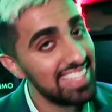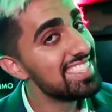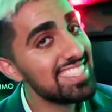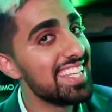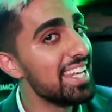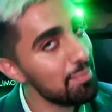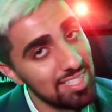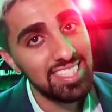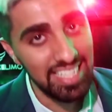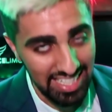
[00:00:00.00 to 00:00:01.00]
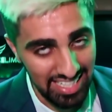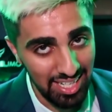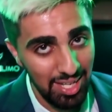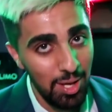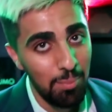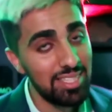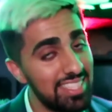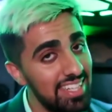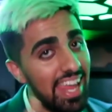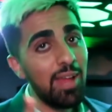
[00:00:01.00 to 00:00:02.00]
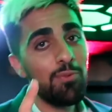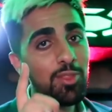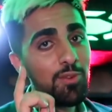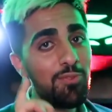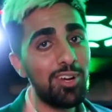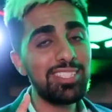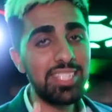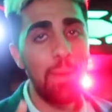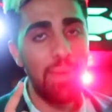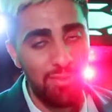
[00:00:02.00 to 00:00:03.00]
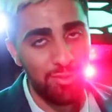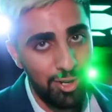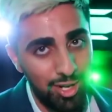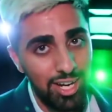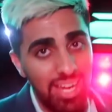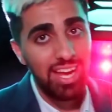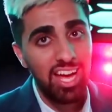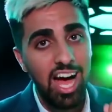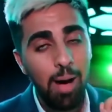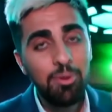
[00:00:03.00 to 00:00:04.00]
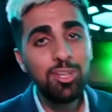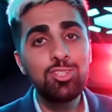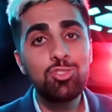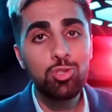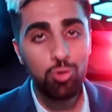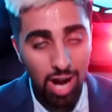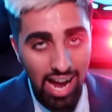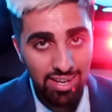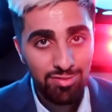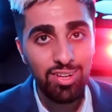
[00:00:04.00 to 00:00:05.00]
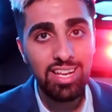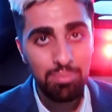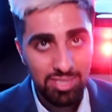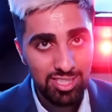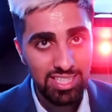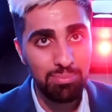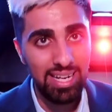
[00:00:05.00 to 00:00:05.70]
This is the limousine, but today, for the first time ever, I'm gonna drive a limousine